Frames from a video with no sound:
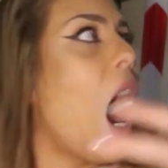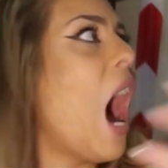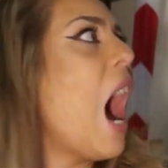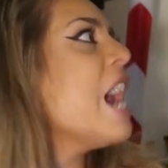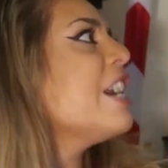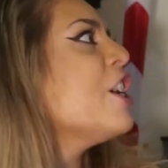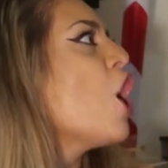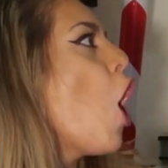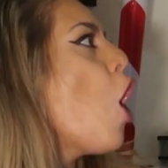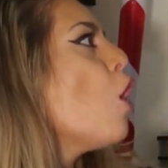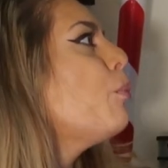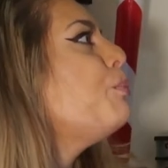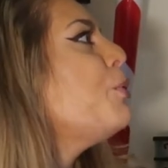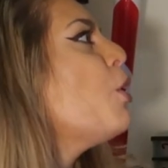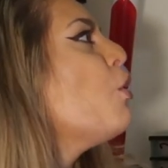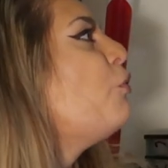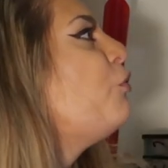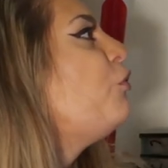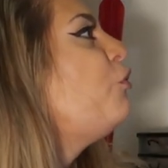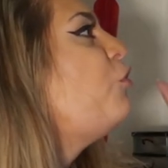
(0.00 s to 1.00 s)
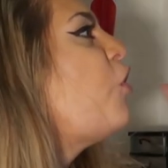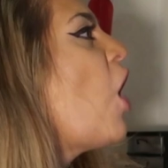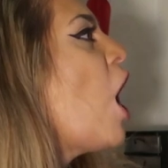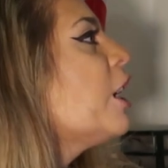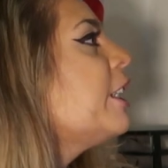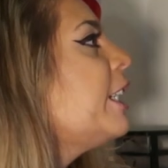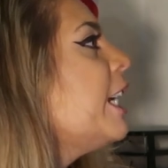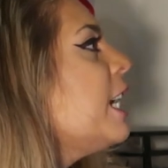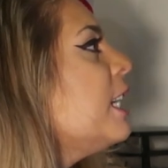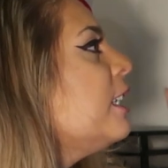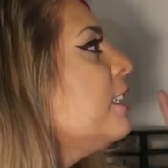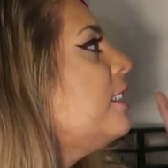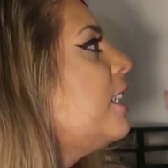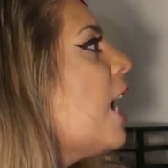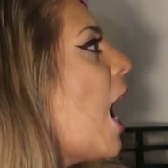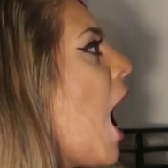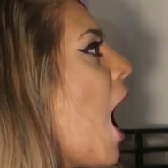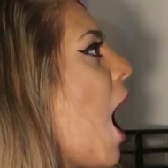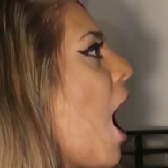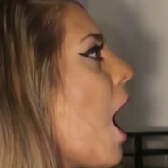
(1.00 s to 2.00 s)
I hope you f***ing
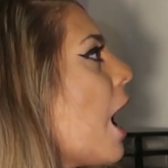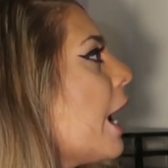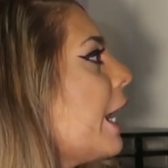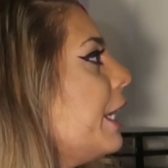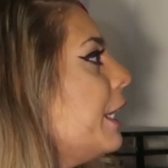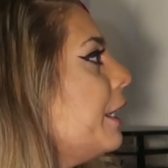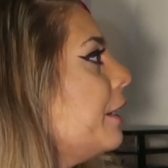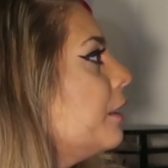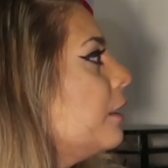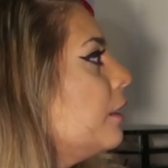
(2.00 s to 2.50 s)
die!